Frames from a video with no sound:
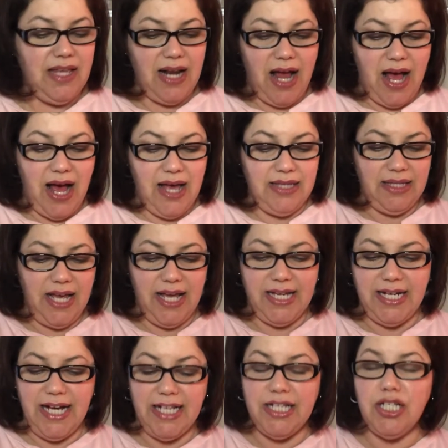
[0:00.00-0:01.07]
that I
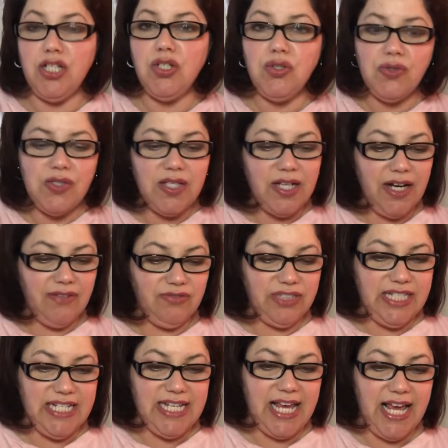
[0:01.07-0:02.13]
like. I can use it
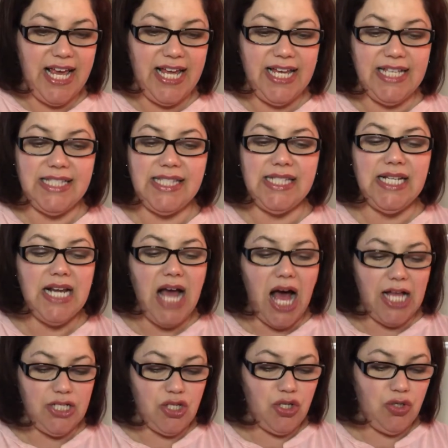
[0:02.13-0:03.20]
every day. It's
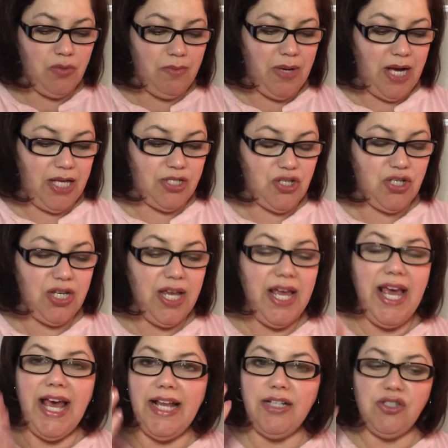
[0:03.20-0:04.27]
not too much
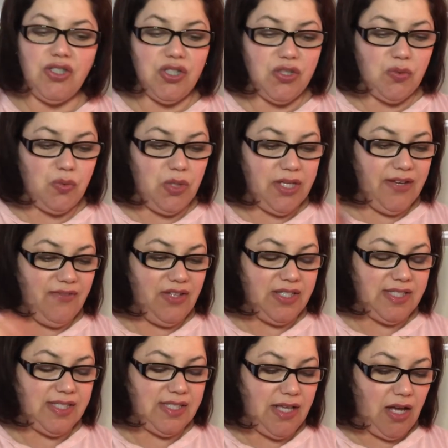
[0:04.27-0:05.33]
and it just will give a
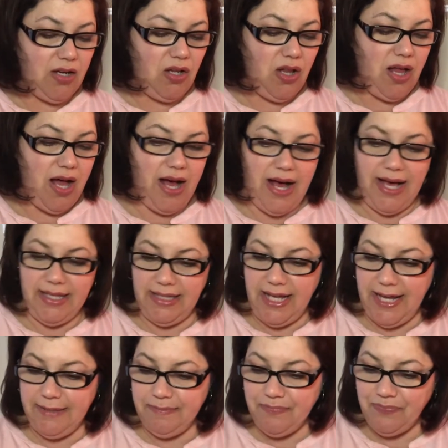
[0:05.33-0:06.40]
subtle
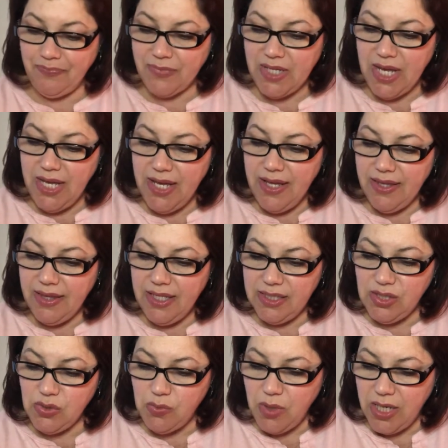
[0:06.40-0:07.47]
highlight.
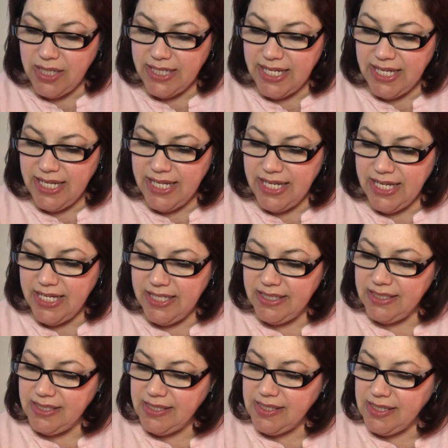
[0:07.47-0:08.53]
This one
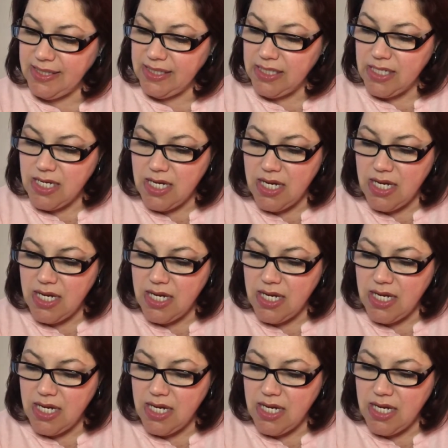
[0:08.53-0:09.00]
is